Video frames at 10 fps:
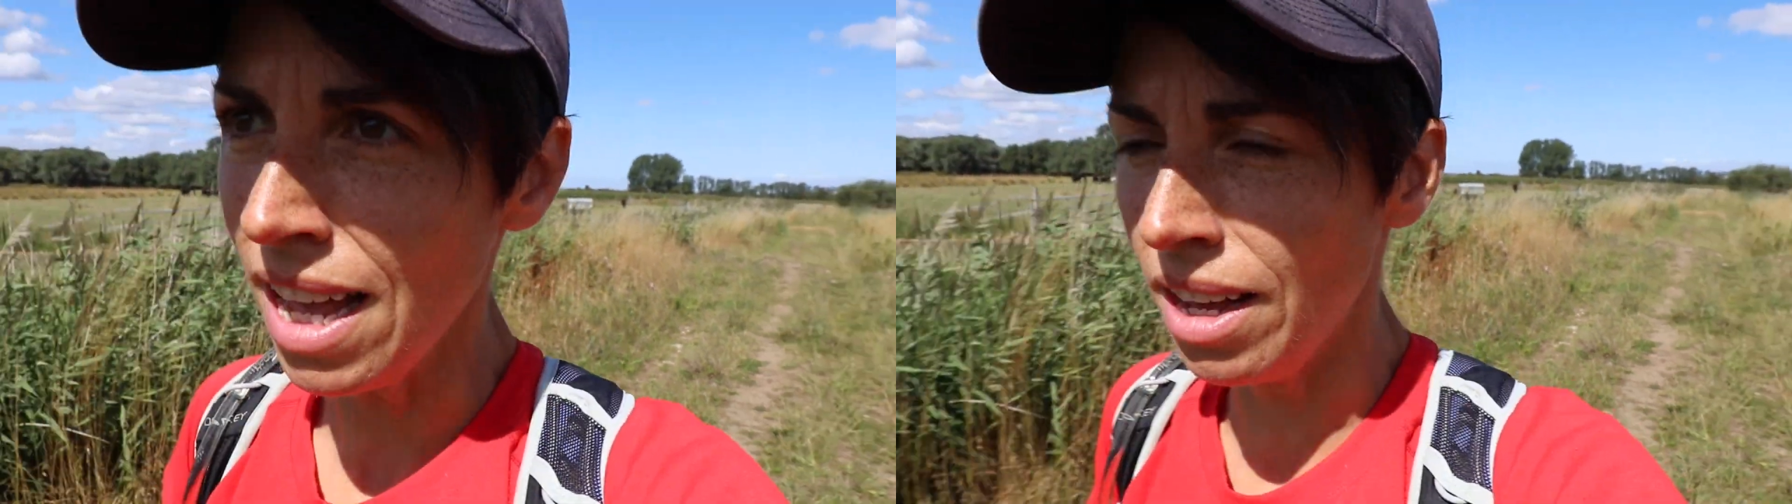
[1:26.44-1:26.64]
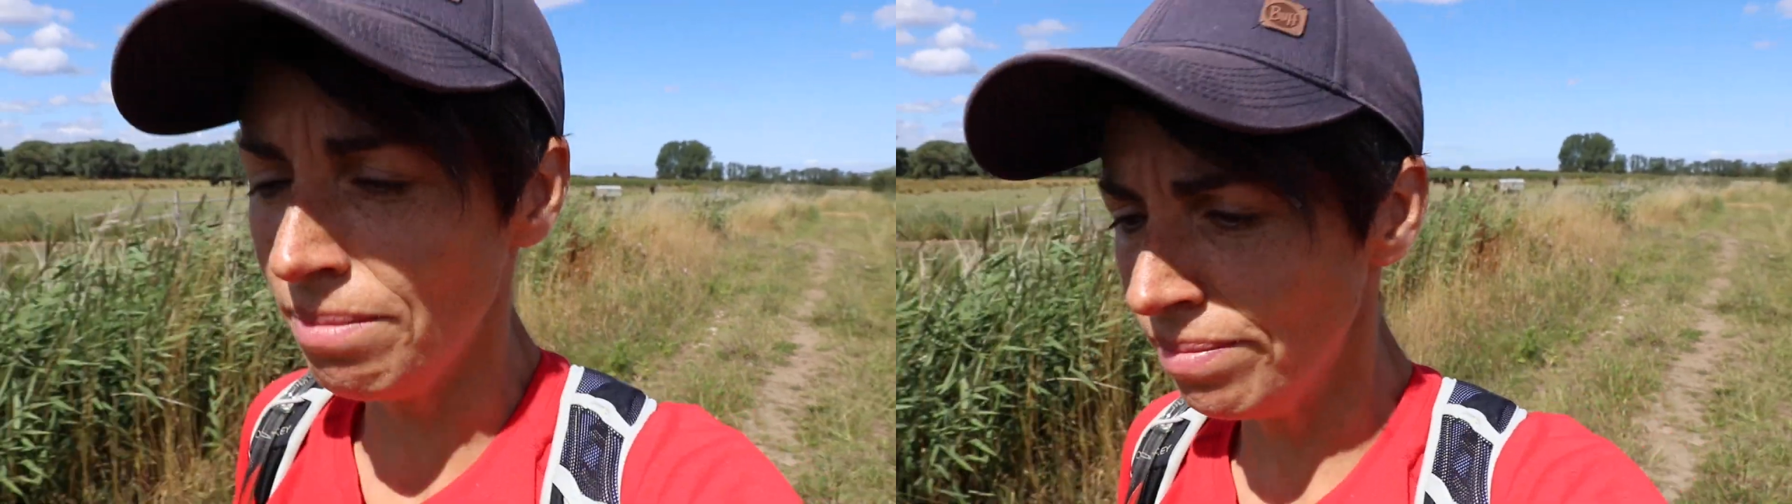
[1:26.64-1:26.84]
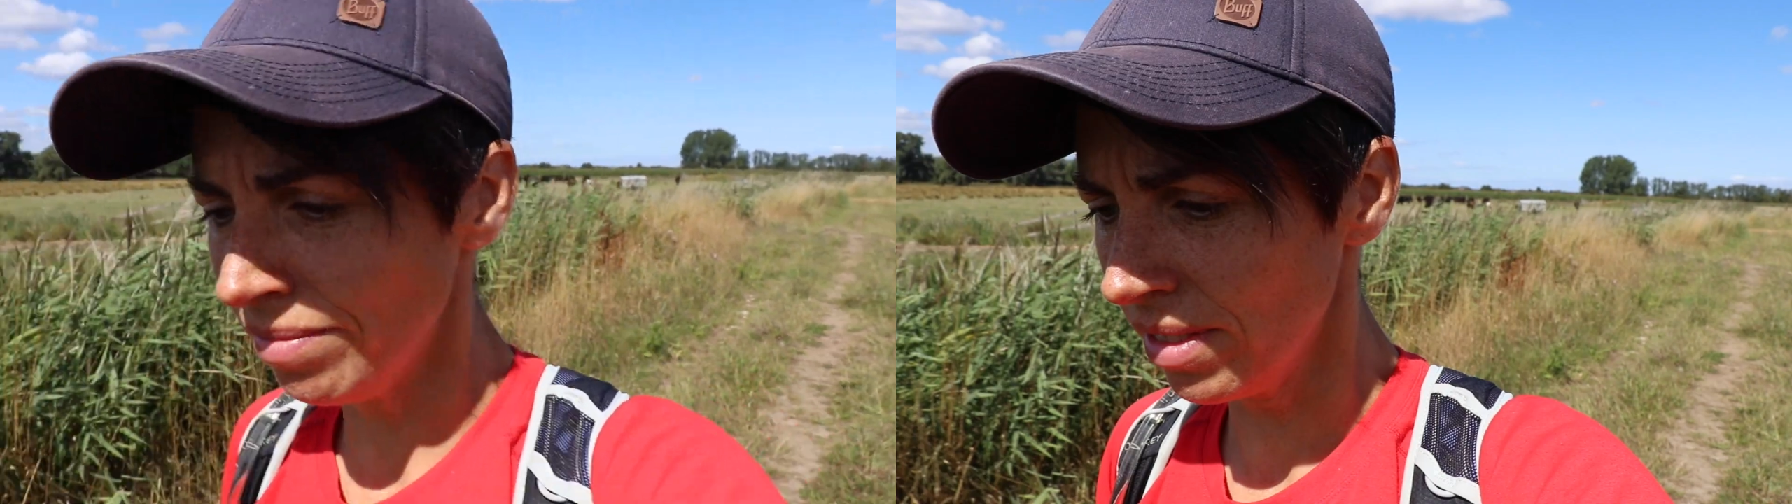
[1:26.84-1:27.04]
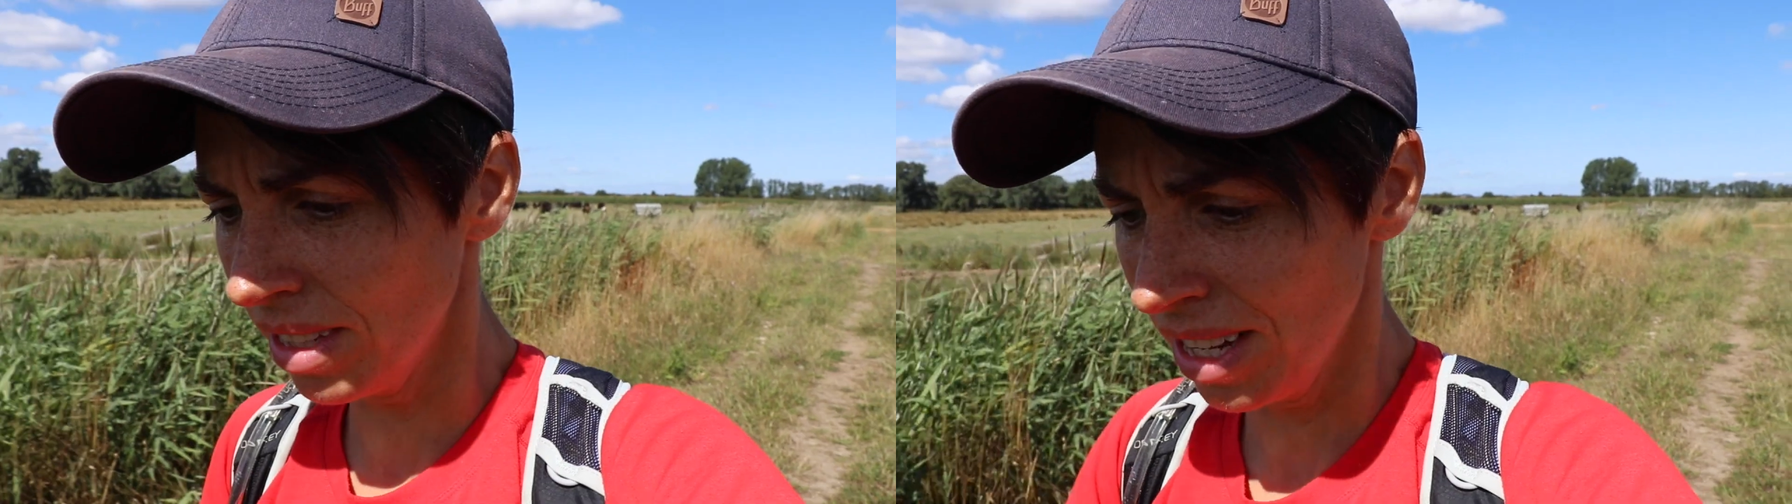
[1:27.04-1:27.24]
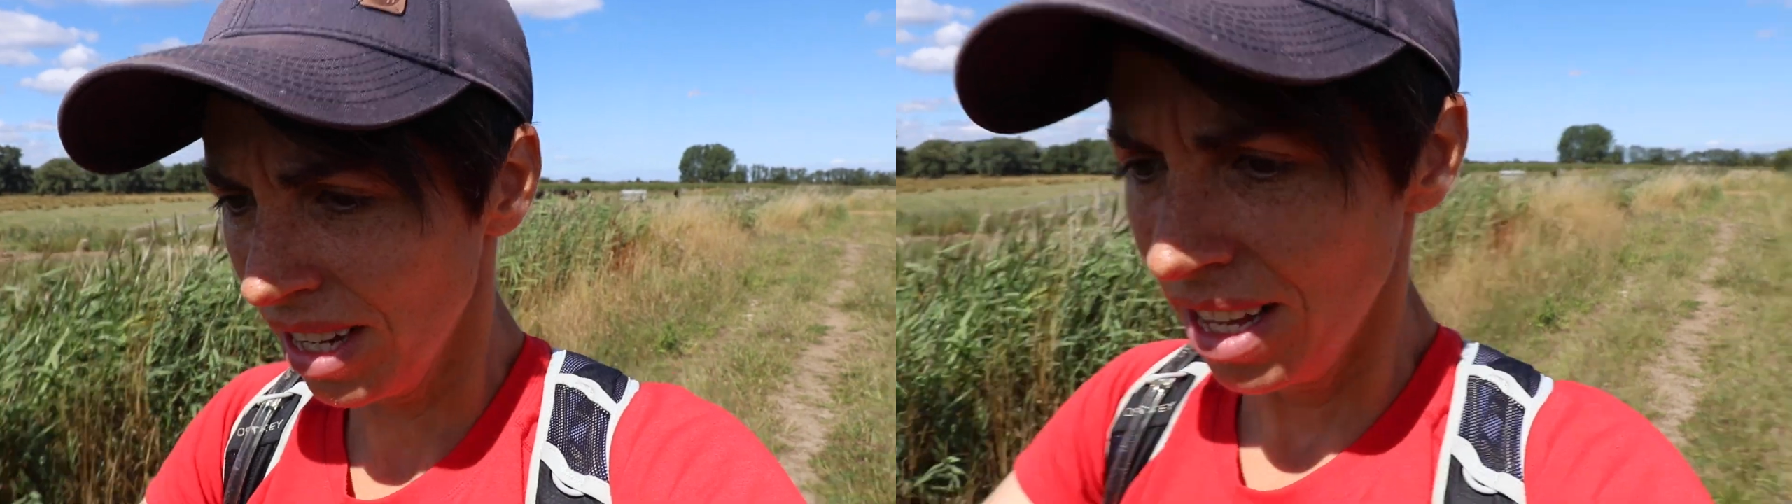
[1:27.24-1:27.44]

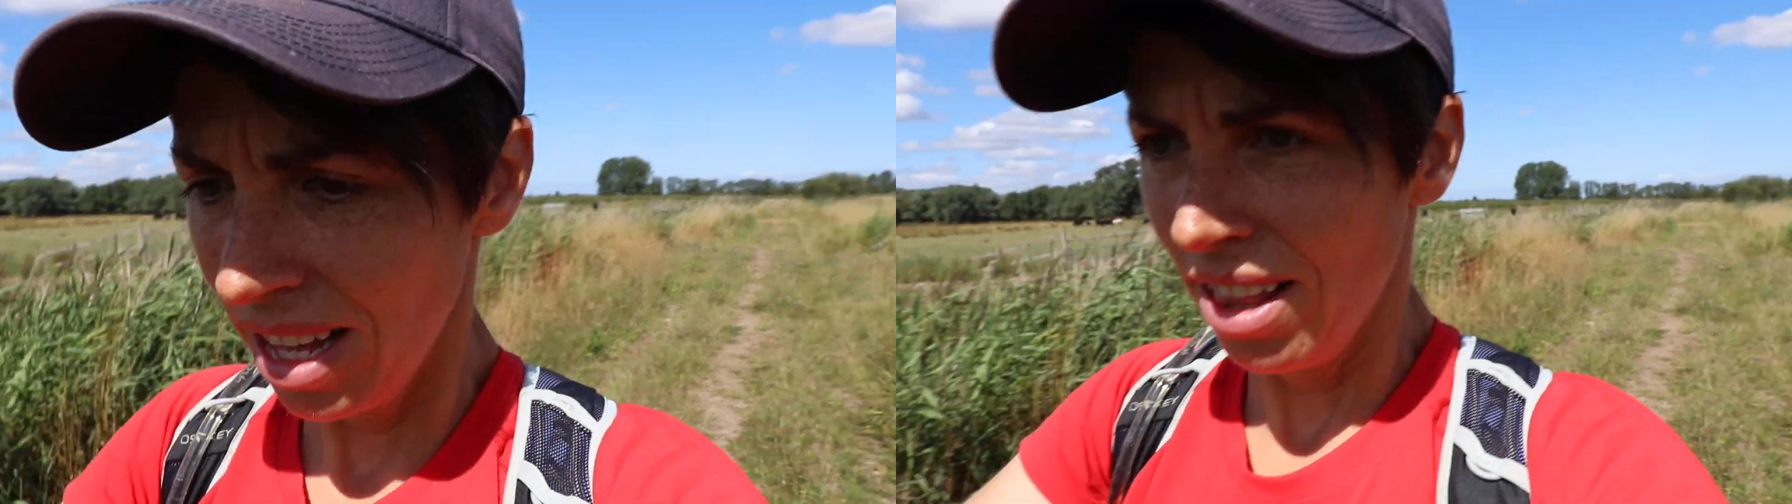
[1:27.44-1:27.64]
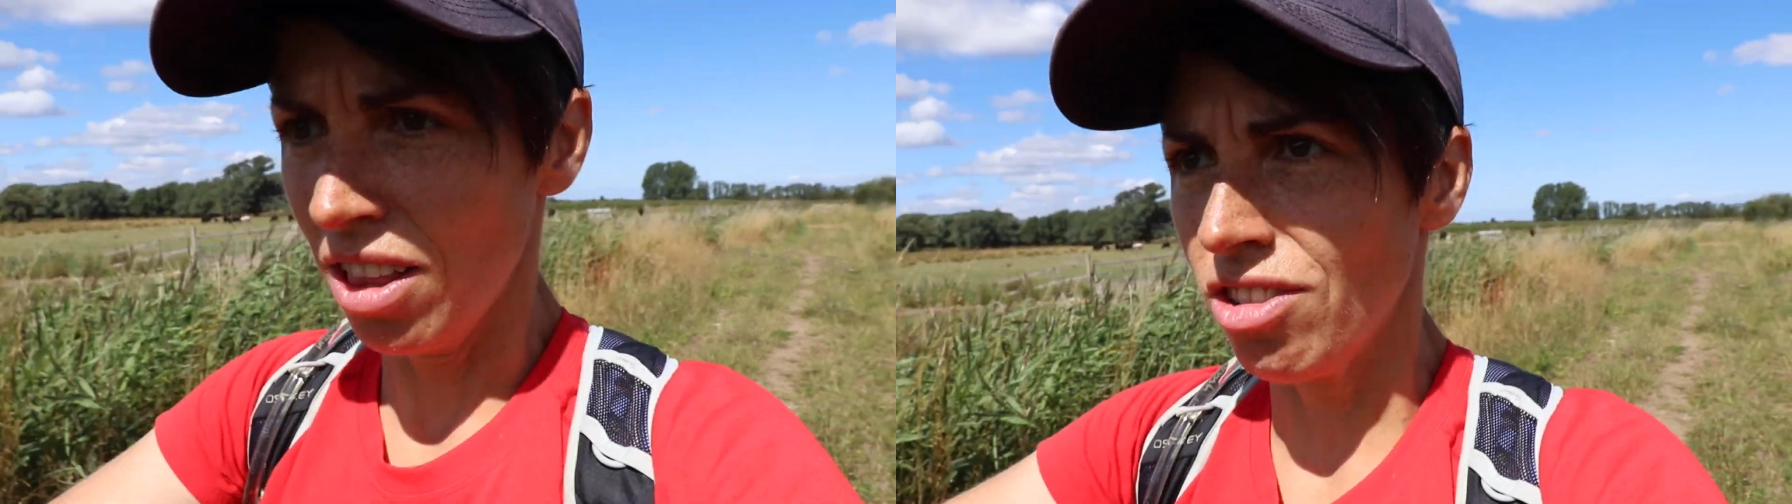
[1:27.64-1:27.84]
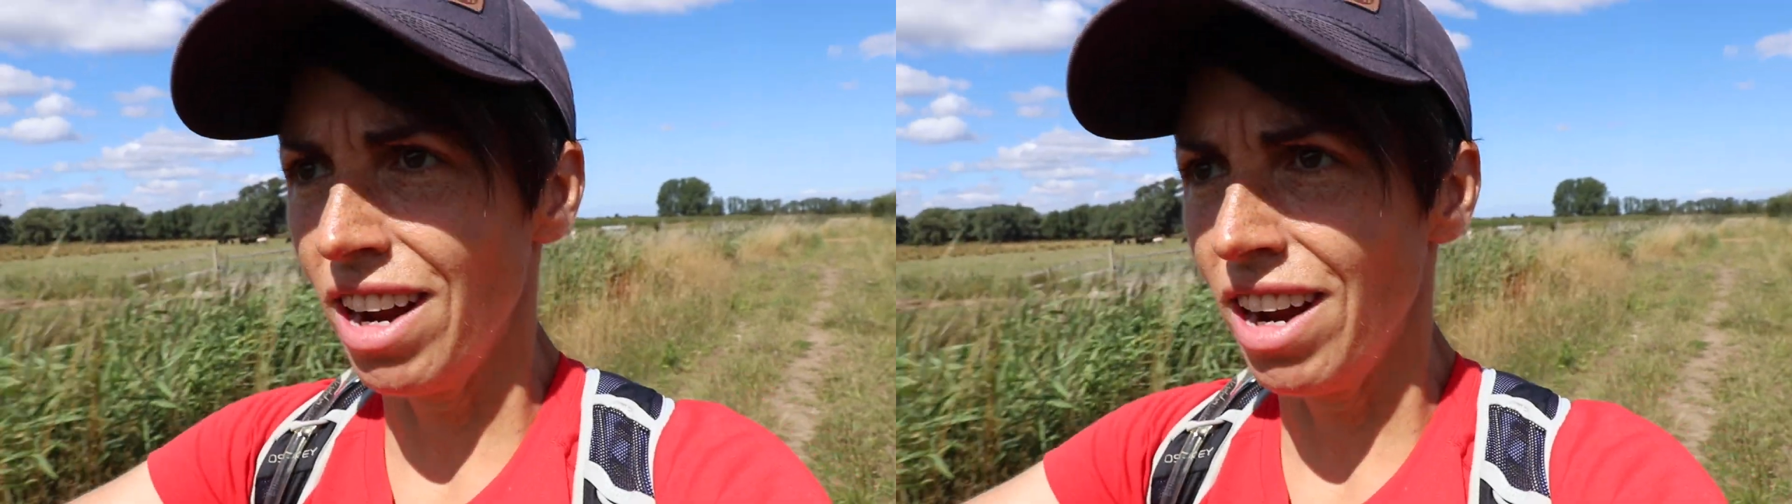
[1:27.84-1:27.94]
Um, the